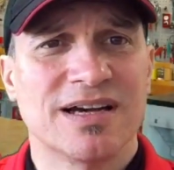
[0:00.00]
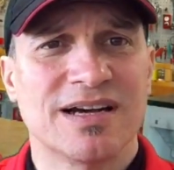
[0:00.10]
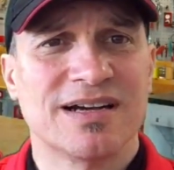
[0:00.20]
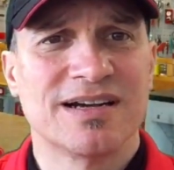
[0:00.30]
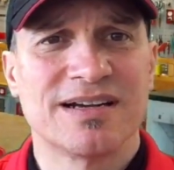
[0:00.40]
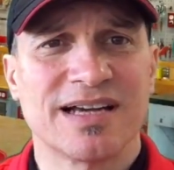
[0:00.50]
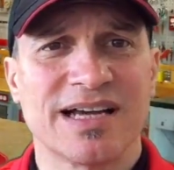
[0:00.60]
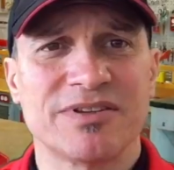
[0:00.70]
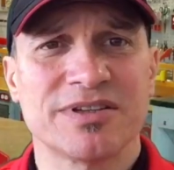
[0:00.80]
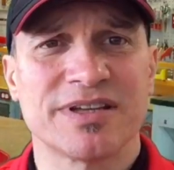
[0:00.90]

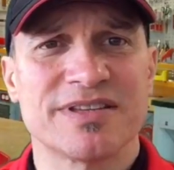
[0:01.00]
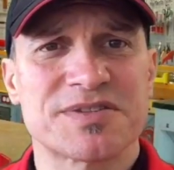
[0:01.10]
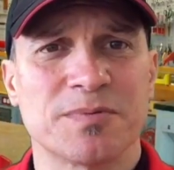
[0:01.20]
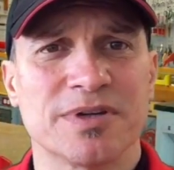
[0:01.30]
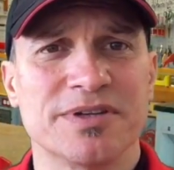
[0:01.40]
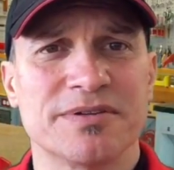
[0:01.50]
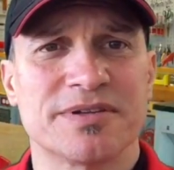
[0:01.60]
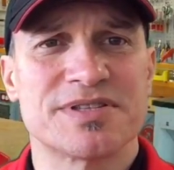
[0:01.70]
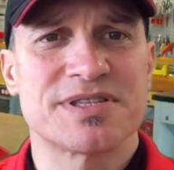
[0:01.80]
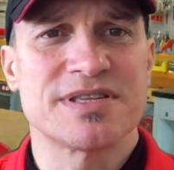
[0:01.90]
Have a look at this one. You
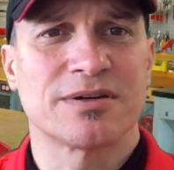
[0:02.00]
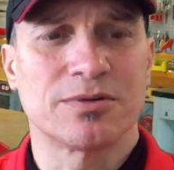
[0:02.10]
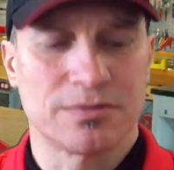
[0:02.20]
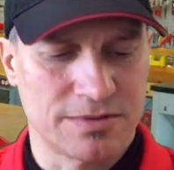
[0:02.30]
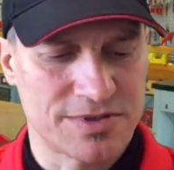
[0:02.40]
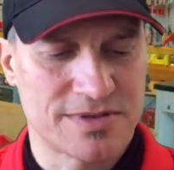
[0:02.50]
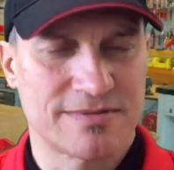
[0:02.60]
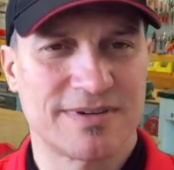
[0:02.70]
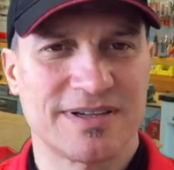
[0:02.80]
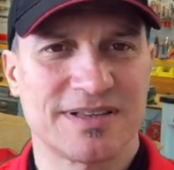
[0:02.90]
can see the holes,
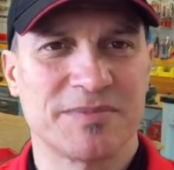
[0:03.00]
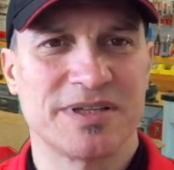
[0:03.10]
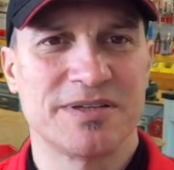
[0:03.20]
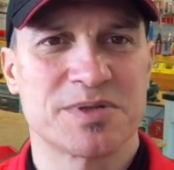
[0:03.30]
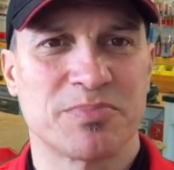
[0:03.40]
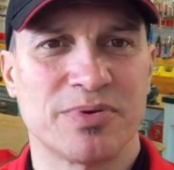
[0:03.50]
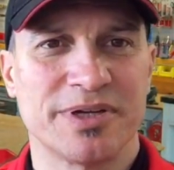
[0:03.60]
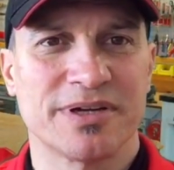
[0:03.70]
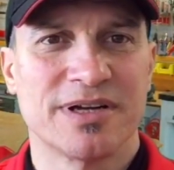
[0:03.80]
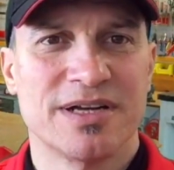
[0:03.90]
right? Let me use a
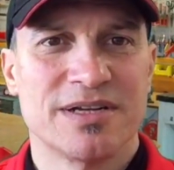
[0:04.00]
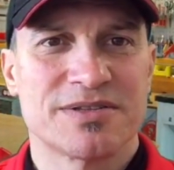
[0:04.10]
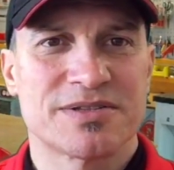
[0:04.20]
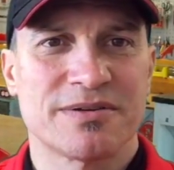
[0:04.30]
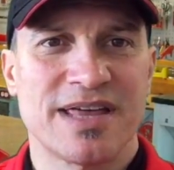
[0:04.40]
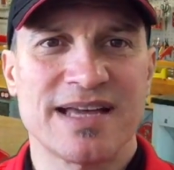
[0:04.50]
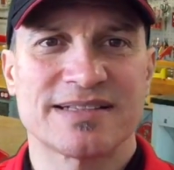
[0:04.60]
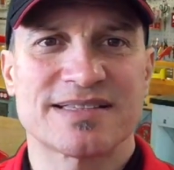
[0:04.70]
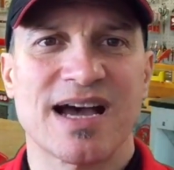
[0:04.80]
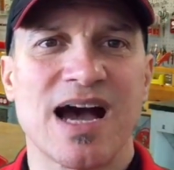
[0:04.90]
pointer. So
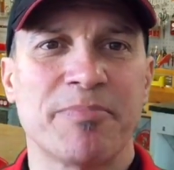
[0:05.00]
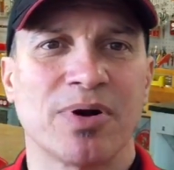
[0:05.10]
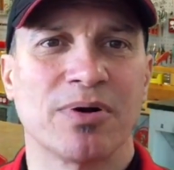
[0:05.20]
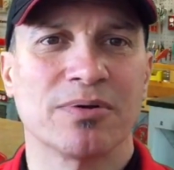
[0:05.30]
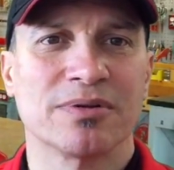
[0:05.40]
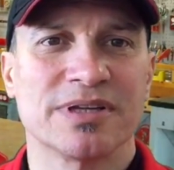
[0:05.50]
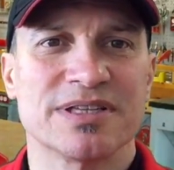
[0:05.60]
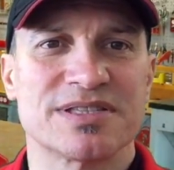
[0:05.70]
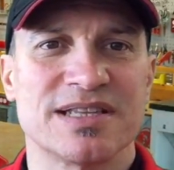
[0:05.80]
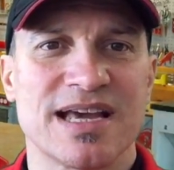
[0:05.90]
that top hole
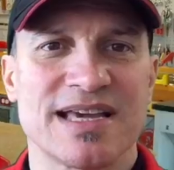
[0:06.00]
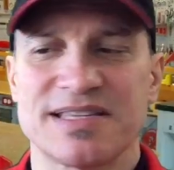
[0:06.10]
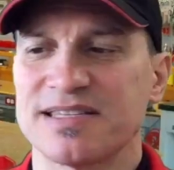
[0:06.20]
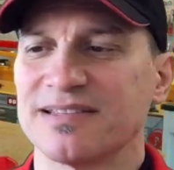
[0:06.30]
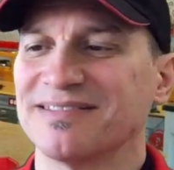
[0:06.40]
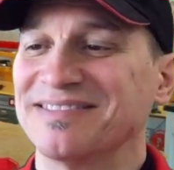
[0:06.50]
is nice.